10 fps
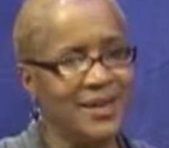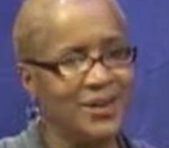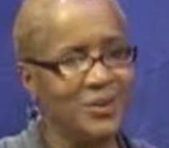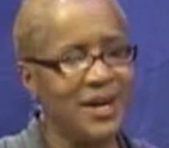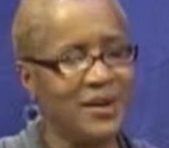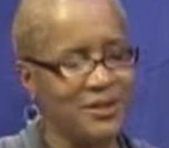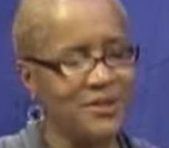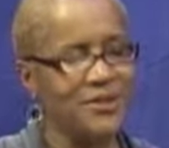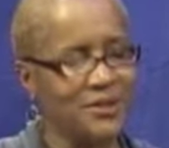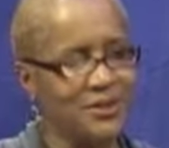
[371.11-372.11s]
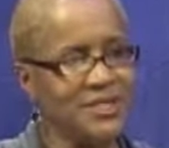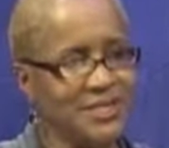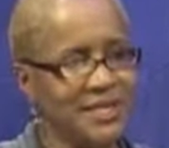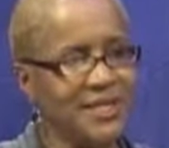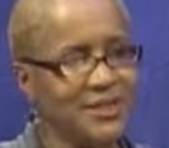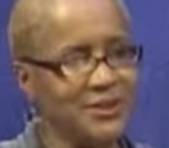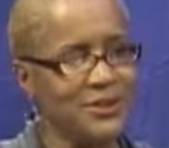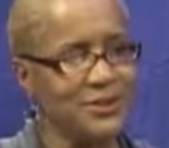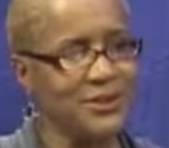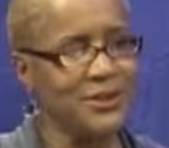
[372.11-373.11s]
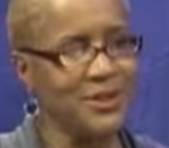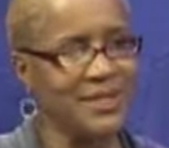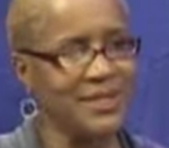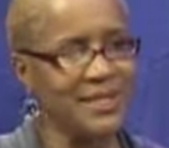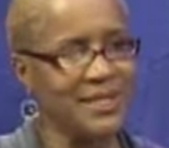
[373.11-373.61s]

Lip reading: oh wow, you know, she's telling a story.